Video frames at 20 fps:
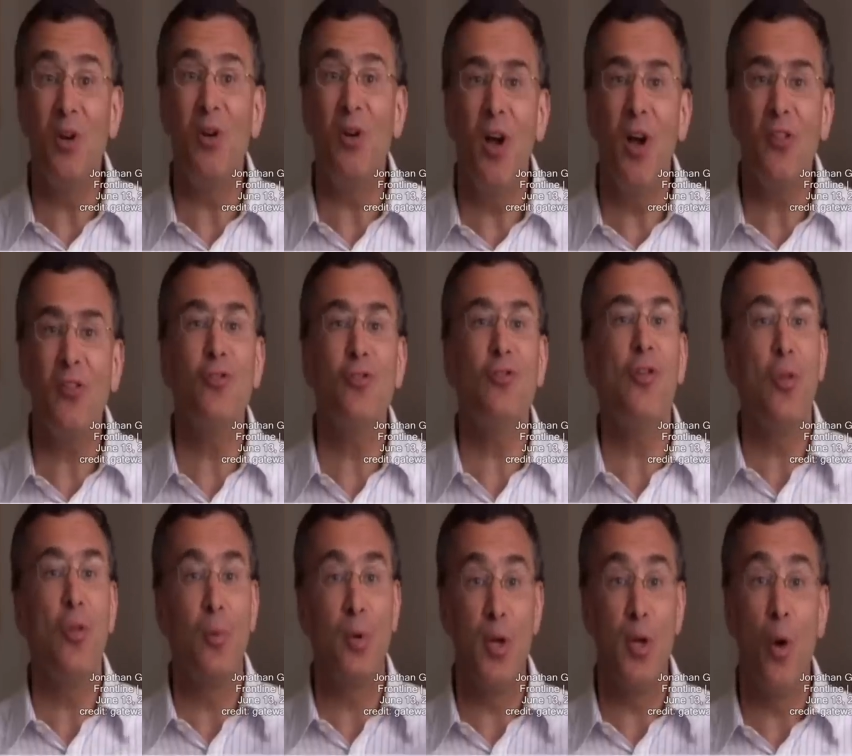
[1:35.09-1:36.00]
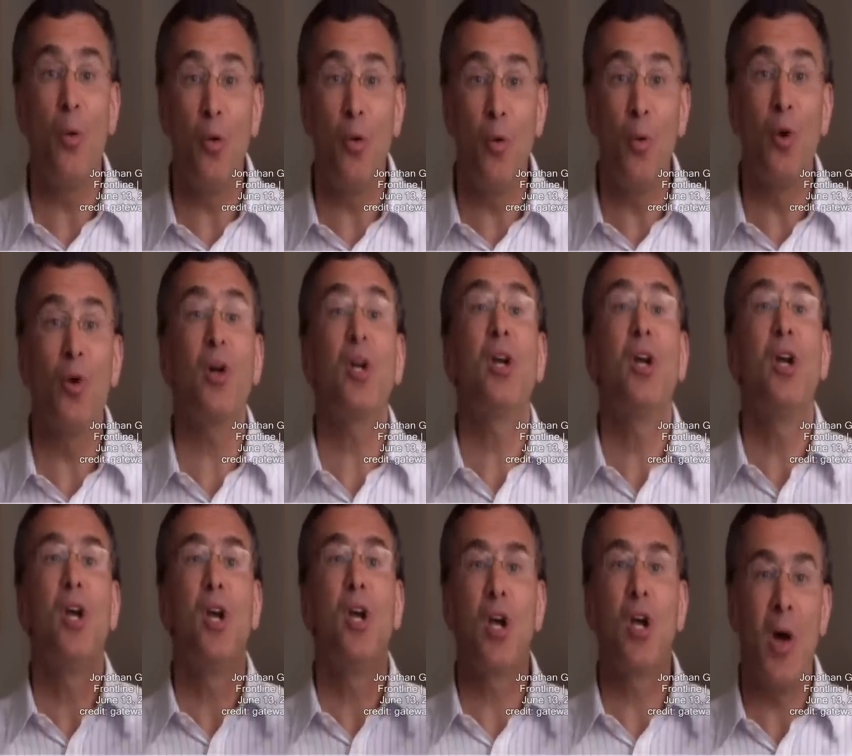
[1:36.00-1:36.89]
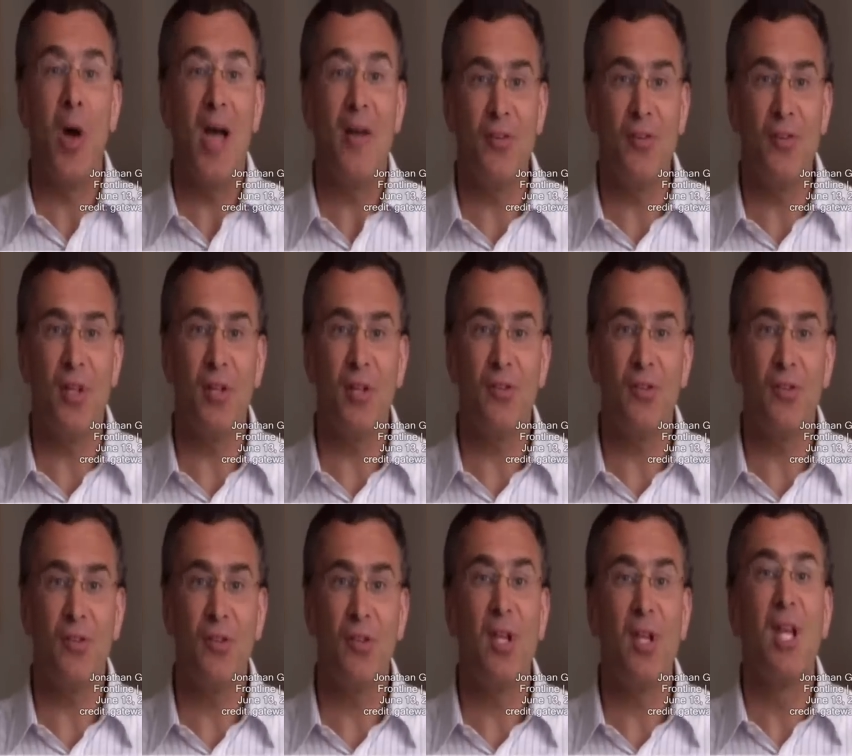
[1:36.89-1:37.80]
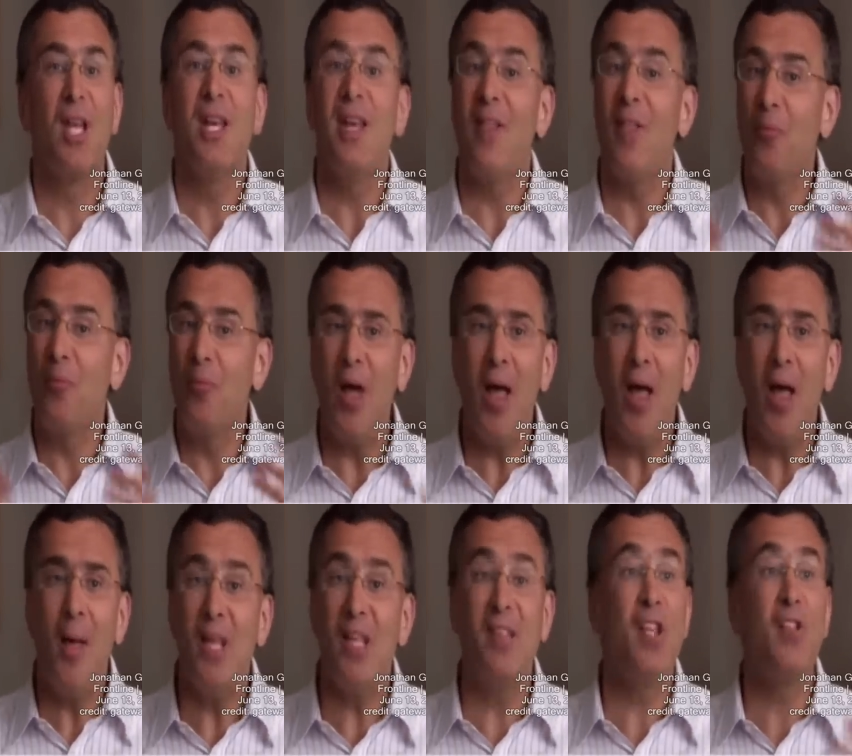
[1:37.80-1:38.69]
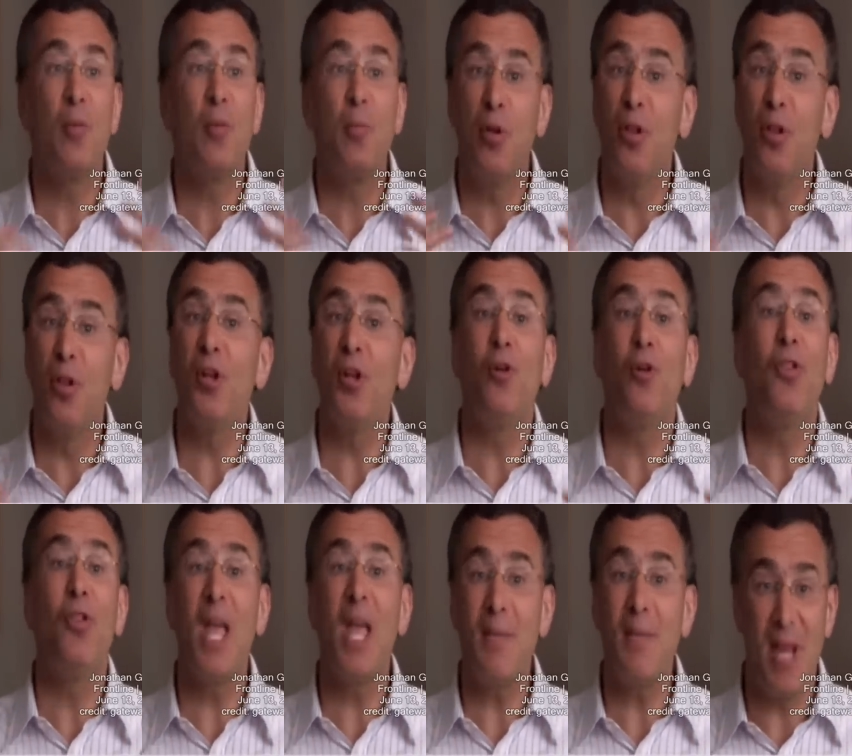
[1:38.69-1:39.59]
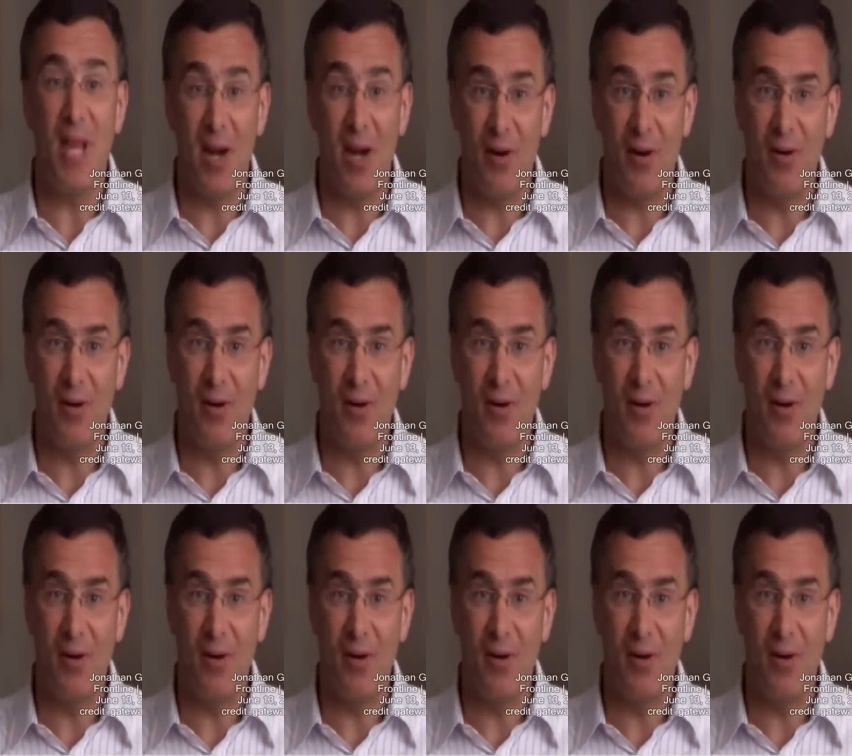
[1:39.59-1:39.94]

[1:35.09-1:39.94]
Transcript: Thing that's real cost control that we know it'll work, go after this. Now the problem is it's a political